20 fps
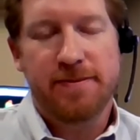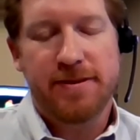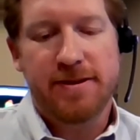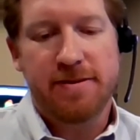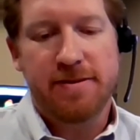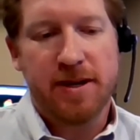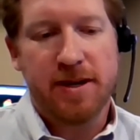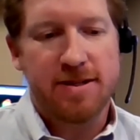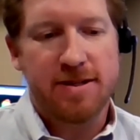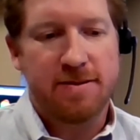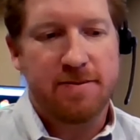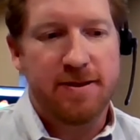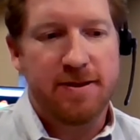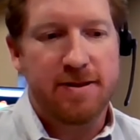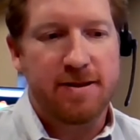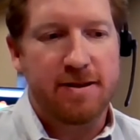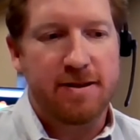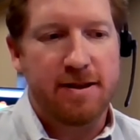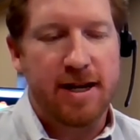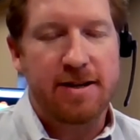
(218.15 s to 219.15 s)
make some of the
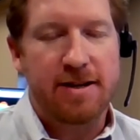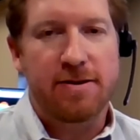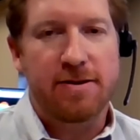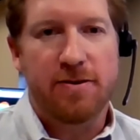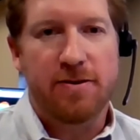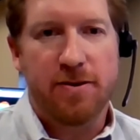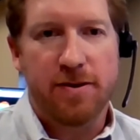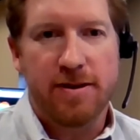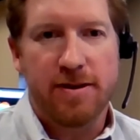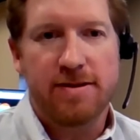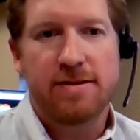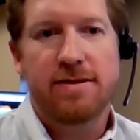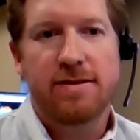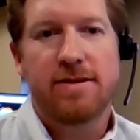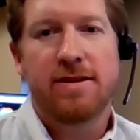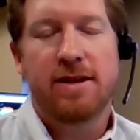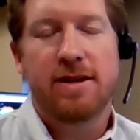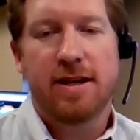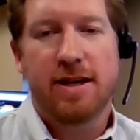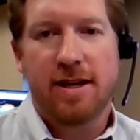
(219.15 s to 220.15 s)
collector coins
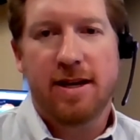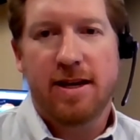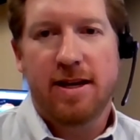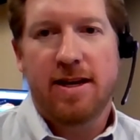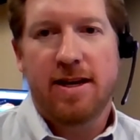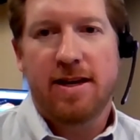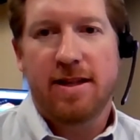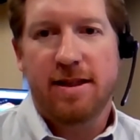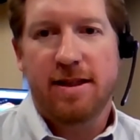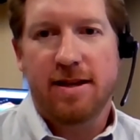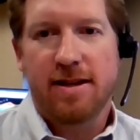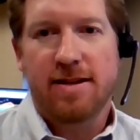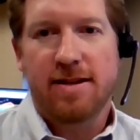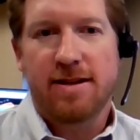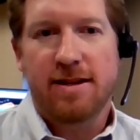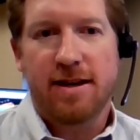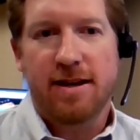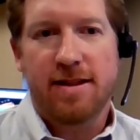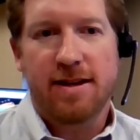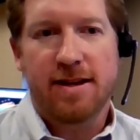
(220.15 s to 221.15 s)
that
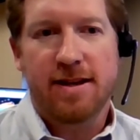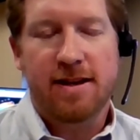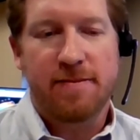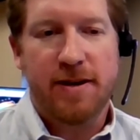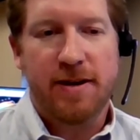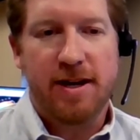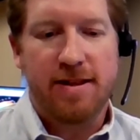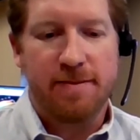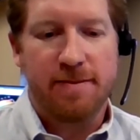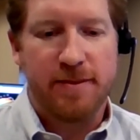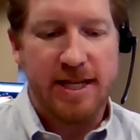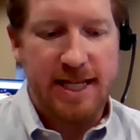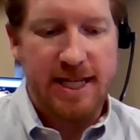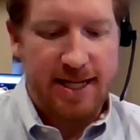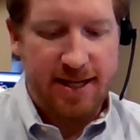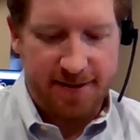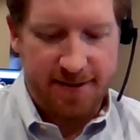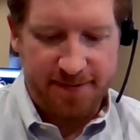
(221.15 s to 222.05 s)
come out of the mint.